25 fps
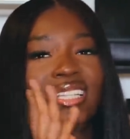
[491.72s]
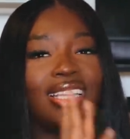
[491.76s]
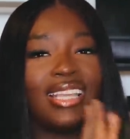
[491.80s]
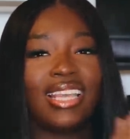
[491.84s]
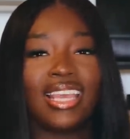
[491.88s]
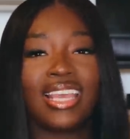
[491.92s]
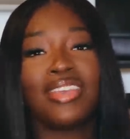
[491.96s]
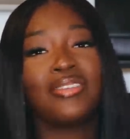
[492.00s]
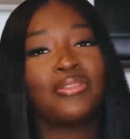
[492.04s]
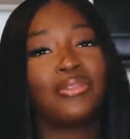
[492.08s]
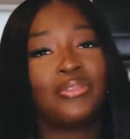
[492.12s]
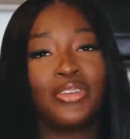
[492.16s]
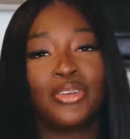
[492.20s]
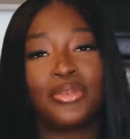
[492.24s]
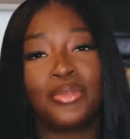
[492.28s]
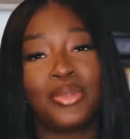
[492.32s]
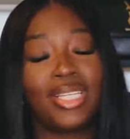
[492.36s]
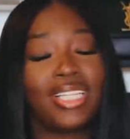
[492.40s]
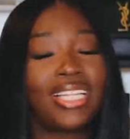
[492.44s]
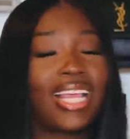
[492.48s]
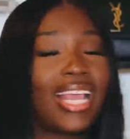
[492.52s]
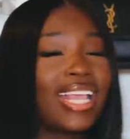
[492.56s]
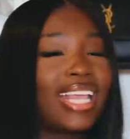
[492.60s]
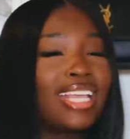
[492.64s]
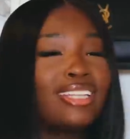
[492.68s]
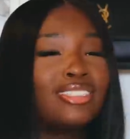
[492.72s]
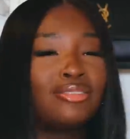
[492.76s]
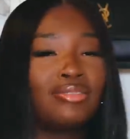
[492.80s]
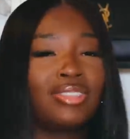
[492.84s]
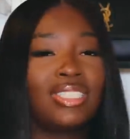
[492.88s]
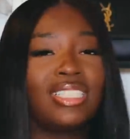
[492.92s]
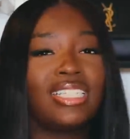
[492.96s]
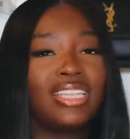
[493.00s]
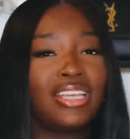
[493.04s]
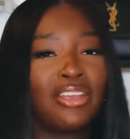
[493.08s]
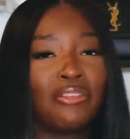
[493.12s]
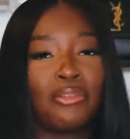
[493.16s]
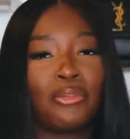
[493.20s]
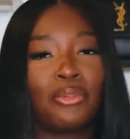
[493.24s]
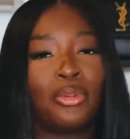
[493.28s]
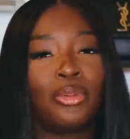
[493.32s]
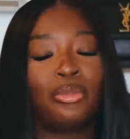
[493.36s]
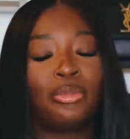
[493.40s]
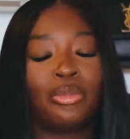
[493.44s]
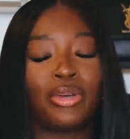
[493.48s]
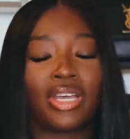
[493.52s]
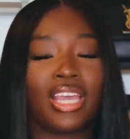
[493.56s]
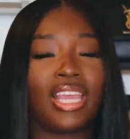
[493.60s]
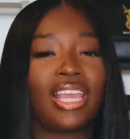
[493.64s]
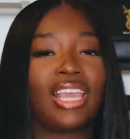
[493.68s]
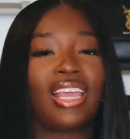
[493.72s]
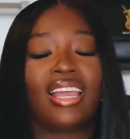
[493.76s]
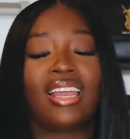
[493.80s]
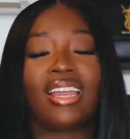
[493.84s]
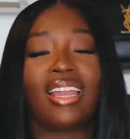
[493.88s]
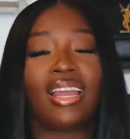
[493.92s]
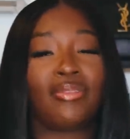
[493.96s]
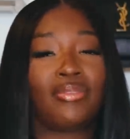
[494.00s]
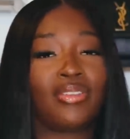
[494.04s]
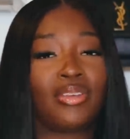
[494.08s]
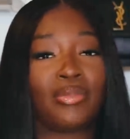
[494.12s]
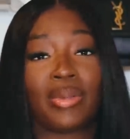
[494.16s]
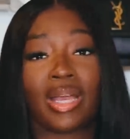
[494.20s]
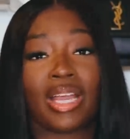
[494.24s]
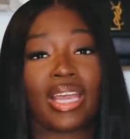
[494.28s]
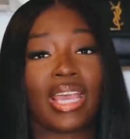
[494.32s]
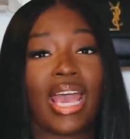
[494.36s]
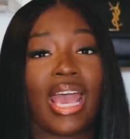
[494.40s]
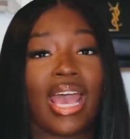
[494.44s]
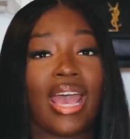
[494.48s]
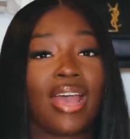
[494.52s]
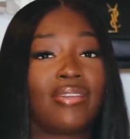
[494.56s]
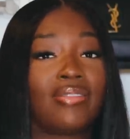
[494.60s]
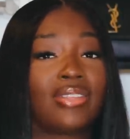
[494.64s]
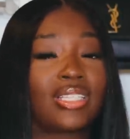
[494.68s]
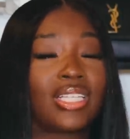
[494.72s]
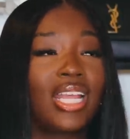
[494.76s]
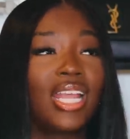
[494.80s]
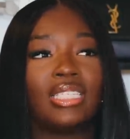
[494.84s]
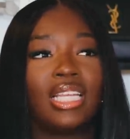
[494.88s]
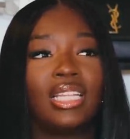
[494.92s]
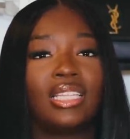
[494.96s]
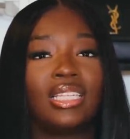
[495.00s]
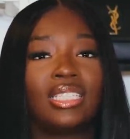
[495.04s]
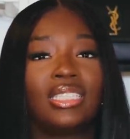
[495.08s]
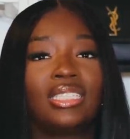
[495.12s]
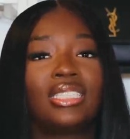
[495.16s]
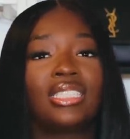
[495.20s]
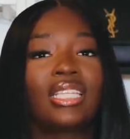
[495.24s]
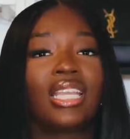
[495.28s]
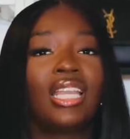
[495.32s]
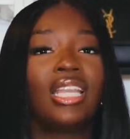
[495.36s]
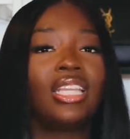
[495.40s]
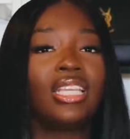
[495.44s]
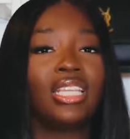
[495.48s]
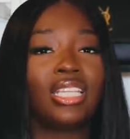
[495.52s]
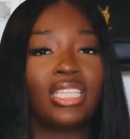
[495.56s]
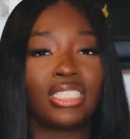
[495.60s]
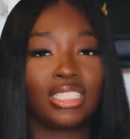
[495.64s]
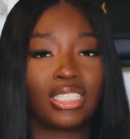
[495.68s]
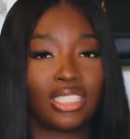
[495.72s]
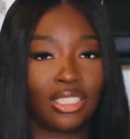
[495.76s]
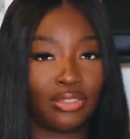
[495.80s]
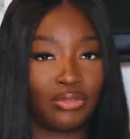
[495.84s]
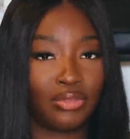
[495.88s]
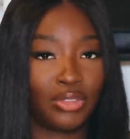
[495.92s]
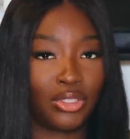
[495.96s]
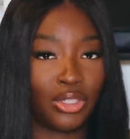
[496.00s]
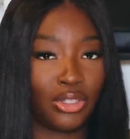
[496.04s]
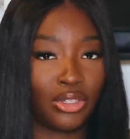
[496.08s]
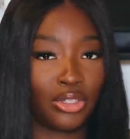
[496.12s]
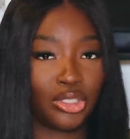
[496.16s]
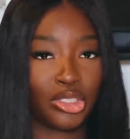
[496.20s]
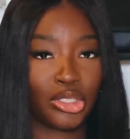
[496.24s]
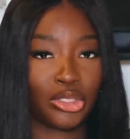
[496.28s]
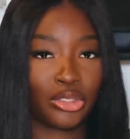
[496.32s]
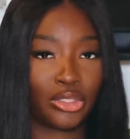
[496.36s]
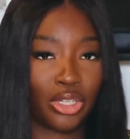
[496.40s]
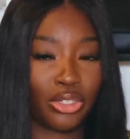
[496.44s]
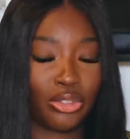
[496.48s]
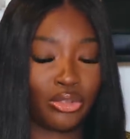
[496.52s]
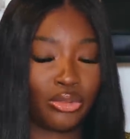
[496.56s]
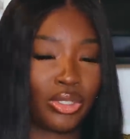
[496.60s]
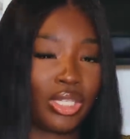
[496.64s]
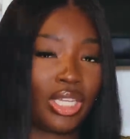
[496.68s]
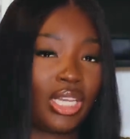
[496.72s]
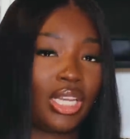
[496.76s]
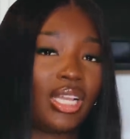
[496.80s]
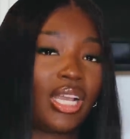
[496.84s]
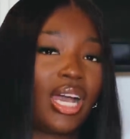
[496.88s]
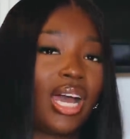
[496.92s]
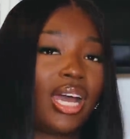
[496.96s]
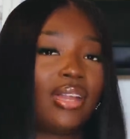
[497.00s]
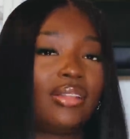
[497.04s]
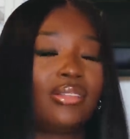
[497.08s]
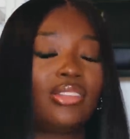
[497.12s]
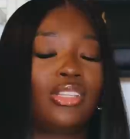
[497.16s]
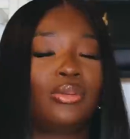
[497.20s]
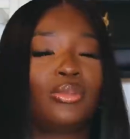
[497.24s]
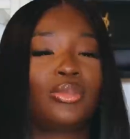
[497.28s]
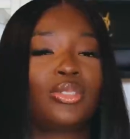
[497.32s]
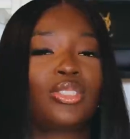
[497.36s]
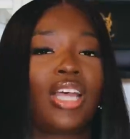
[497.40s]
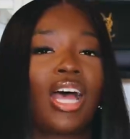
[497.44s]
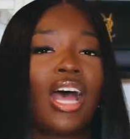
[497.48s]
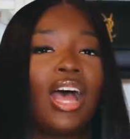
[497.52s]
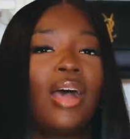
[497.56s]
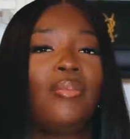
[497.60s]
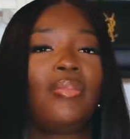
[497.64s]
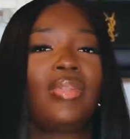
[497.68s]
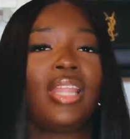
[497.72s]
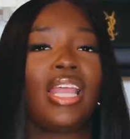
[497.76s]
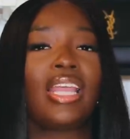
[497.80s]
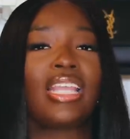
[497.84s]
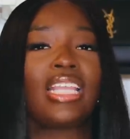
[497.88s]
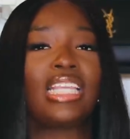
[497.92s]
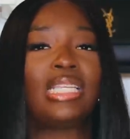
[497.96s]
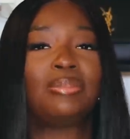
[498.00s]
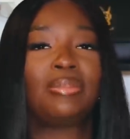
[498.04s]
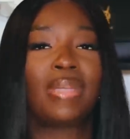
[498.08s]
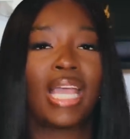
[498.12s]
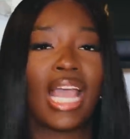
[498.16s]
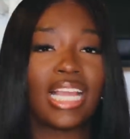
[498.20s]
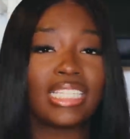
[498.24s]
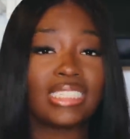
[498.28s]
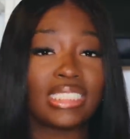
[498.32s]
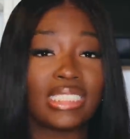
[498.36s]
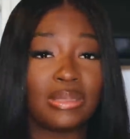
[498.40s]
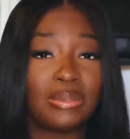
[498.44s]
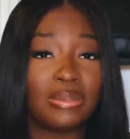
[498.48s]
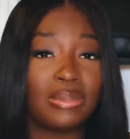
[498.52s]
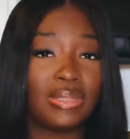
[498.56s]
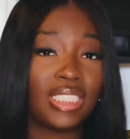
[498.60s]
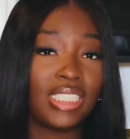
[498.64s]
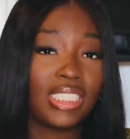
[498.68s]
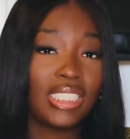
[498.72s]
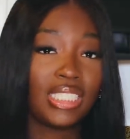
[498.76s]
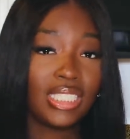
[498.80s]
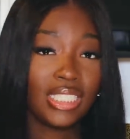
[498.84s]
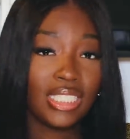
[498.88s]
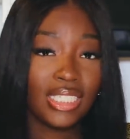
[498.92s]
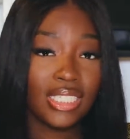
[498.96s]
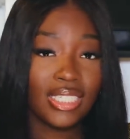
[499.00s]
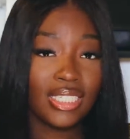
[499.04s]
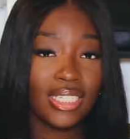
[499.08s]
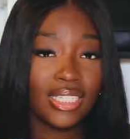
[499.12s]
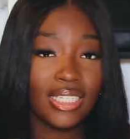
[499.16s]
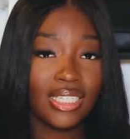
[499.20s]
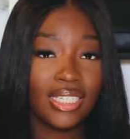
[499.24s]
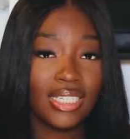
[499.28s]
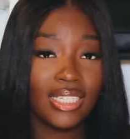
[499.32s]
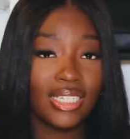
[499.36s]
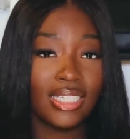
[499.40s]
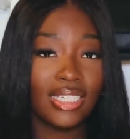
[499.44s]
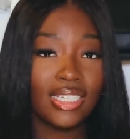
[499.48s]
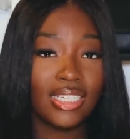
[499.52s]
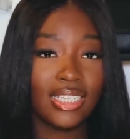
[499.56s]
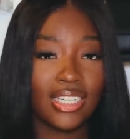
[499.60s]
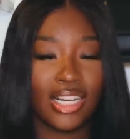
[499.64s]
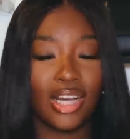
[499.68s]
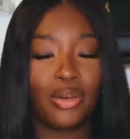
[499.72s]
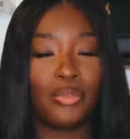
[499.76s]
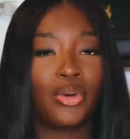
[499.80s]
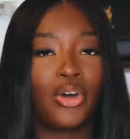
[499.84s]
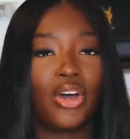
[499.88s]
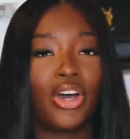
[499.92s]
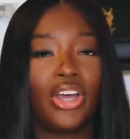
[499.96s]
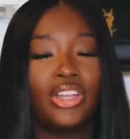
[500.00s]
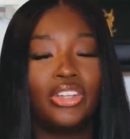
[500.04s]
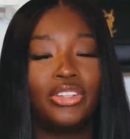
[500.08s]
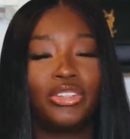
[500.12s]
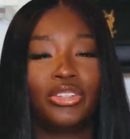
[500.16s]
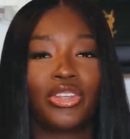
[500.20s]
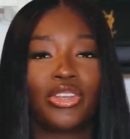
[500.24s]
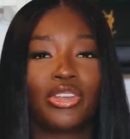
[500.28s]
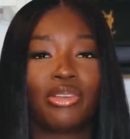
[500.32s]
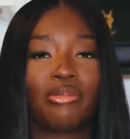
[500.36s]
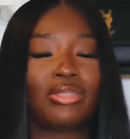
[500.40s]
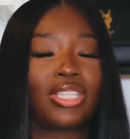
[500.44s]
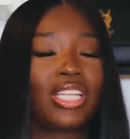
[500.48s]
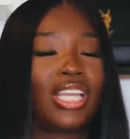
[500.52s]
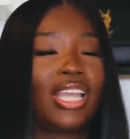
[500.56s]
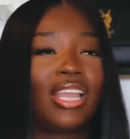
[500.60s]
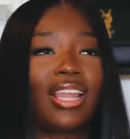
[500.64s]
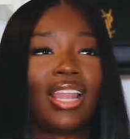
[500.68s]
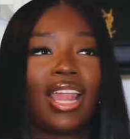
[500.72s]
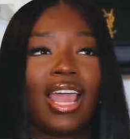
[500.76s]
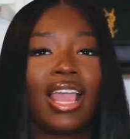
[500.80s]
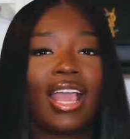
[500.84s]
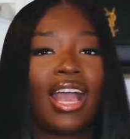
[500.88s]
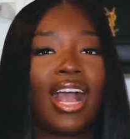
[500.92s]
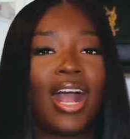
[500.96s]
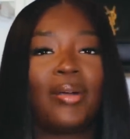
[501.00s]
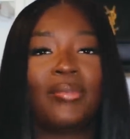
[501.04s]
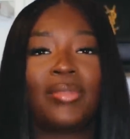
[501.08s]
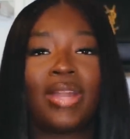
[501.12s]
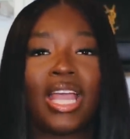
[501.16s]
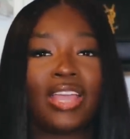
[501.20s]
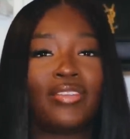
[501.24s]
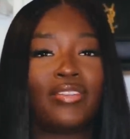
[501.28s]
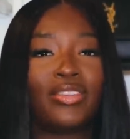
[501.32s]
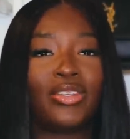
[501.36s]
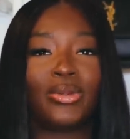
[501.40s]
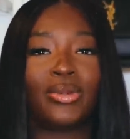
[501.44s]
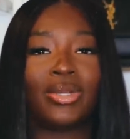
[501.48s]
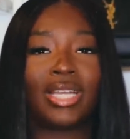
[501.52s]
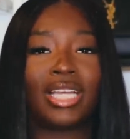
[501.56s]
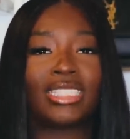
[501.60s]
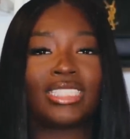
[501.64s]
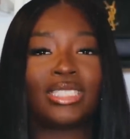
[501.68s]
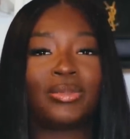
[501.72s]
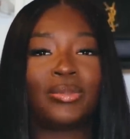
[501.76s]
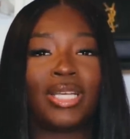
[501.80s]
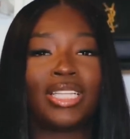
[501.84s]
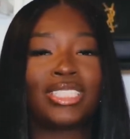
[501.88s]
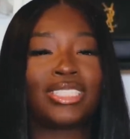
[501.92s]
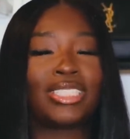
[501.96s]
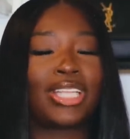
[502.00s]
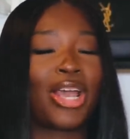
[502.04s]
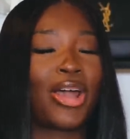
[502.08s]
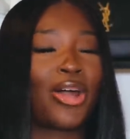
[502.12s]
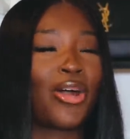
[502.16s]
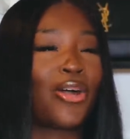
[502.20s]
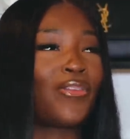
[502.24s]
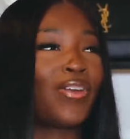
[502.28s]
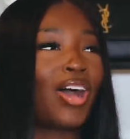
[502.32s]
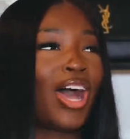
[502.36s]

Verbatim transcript: it for me like it's really it for me but it cannot fit my calves and the skinniest of girls struggle getting out of them so i'm like imagine me come on you get what i'm saying like i'm not even doing that to myself